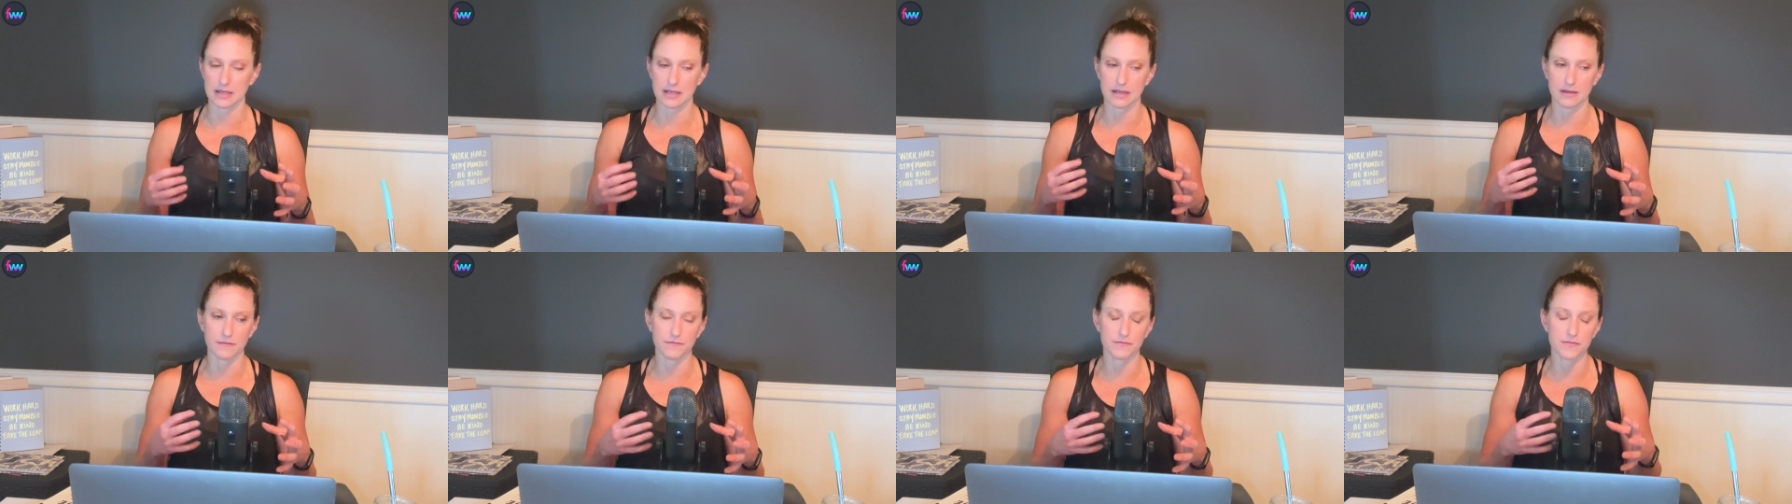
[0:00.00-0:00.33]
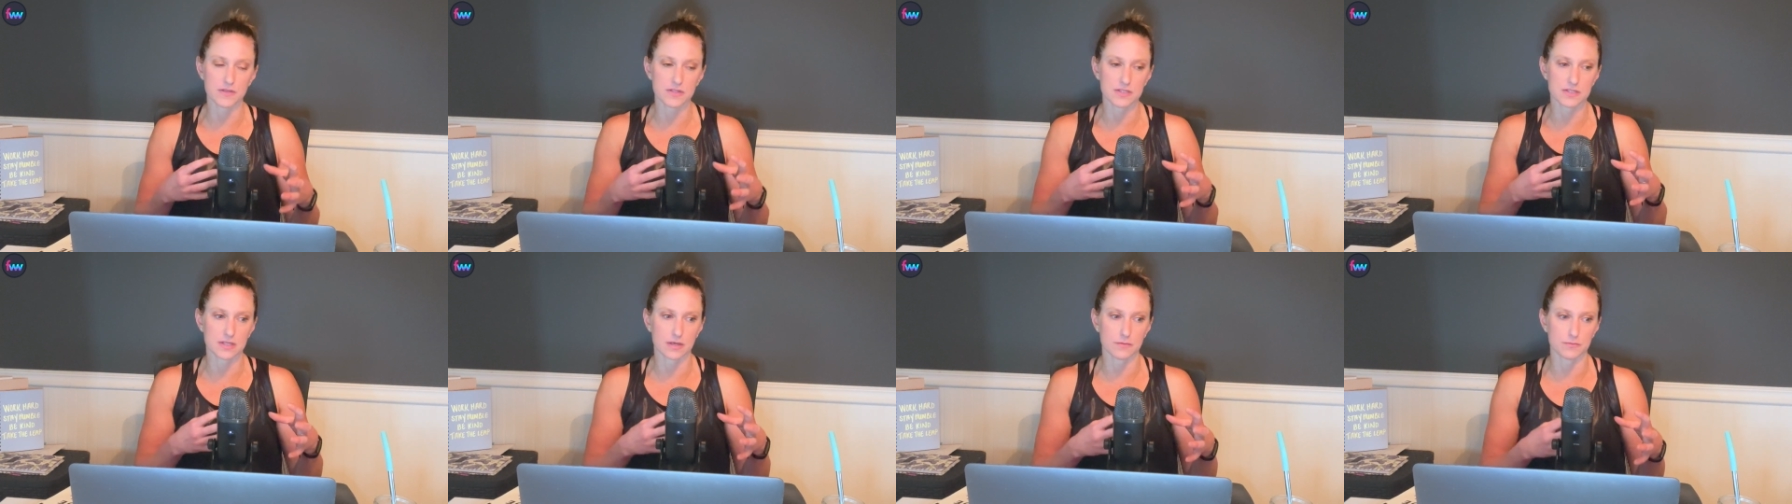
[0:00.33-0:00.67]
If
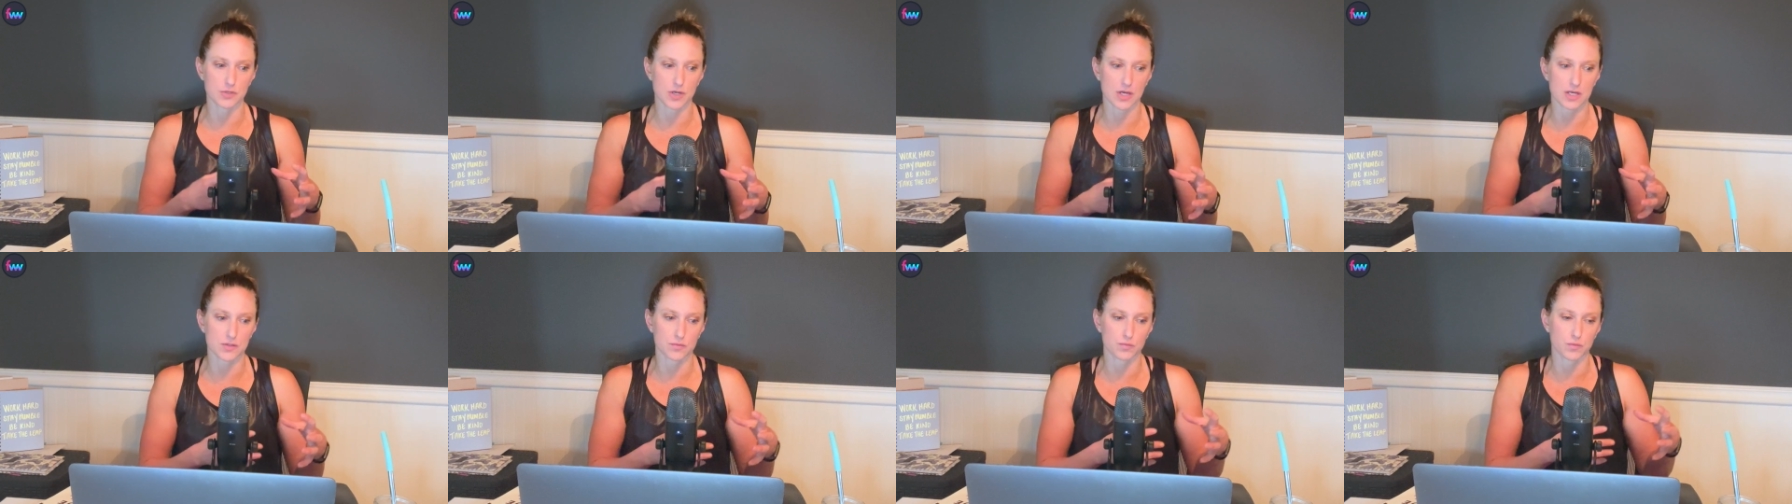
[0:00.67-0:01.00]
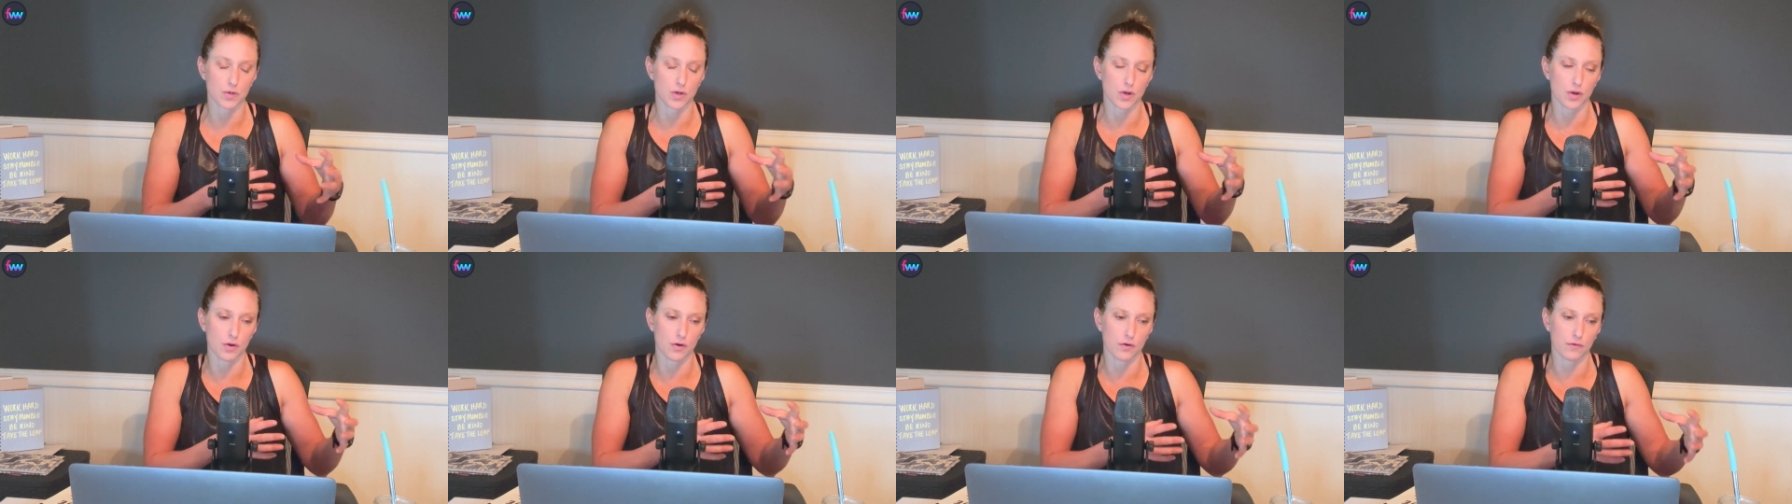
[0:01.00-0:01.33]
the subjects
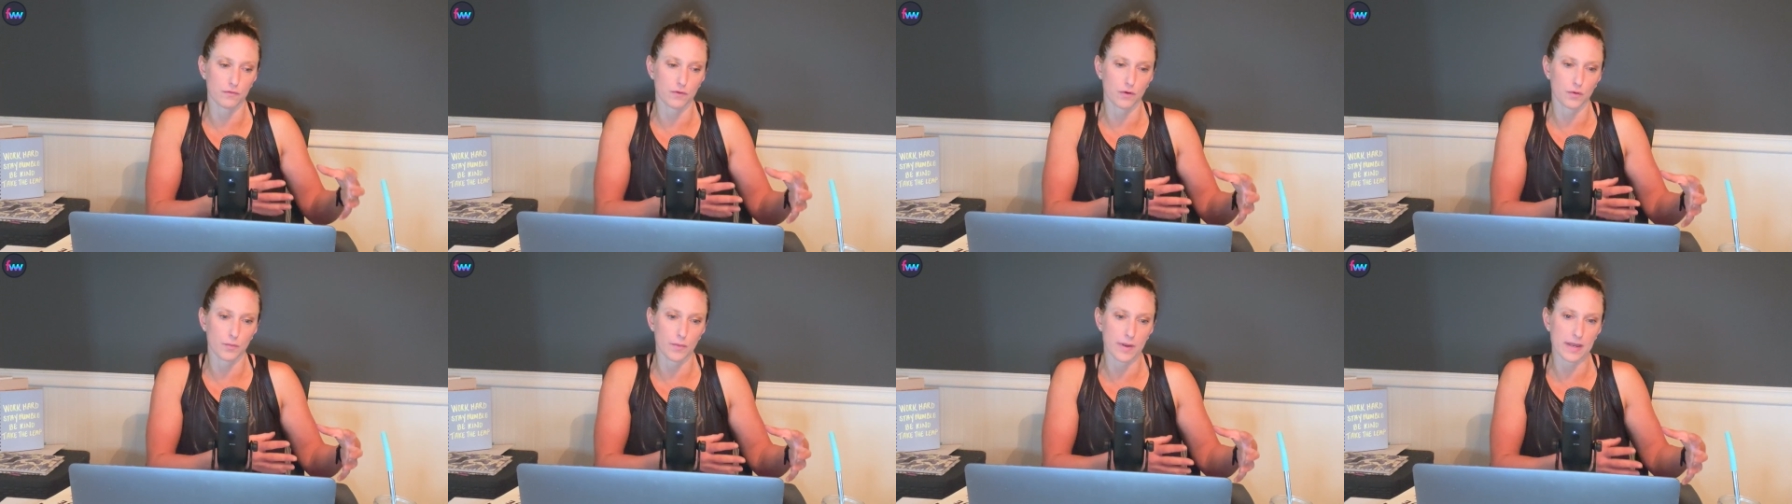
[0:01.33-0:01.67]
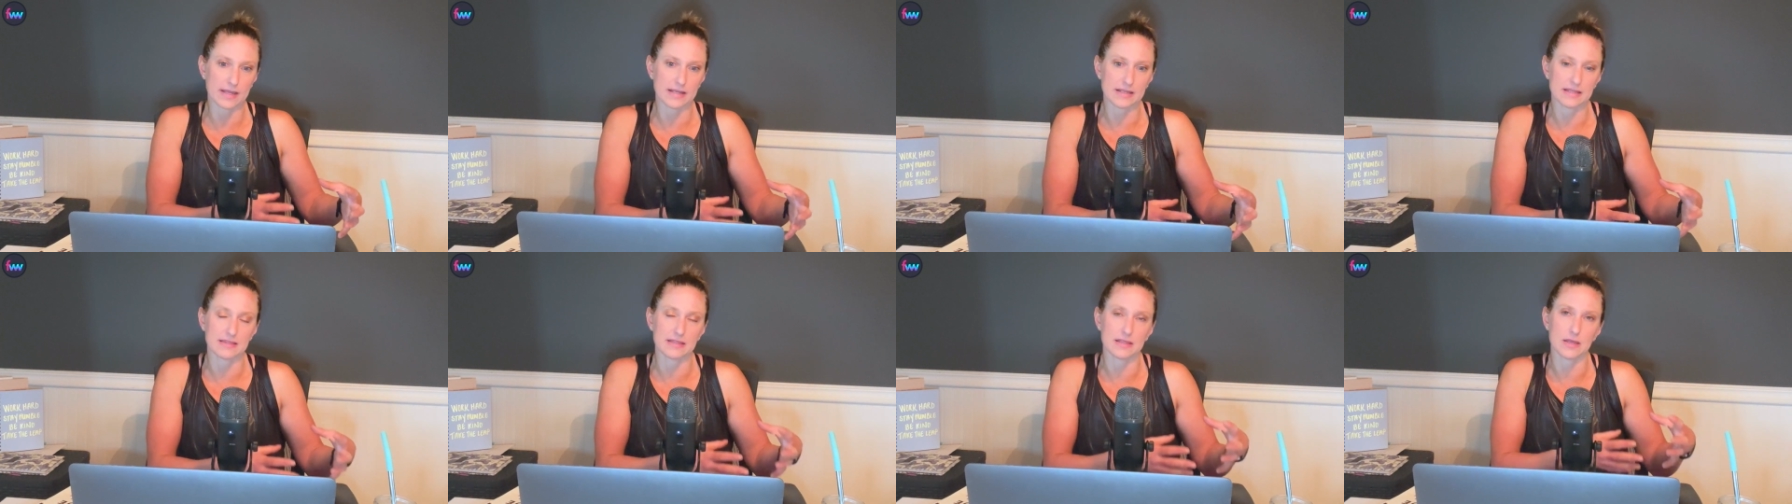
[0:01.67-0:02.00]
were
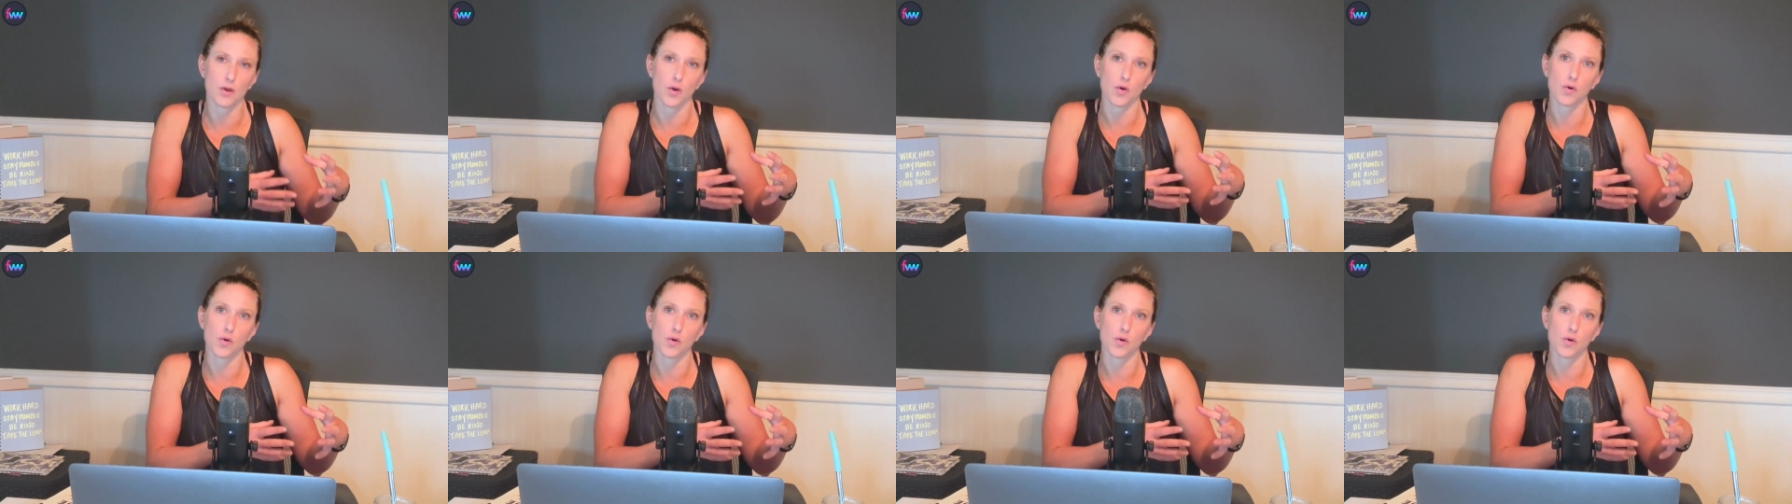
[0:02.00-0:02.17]
overweight and the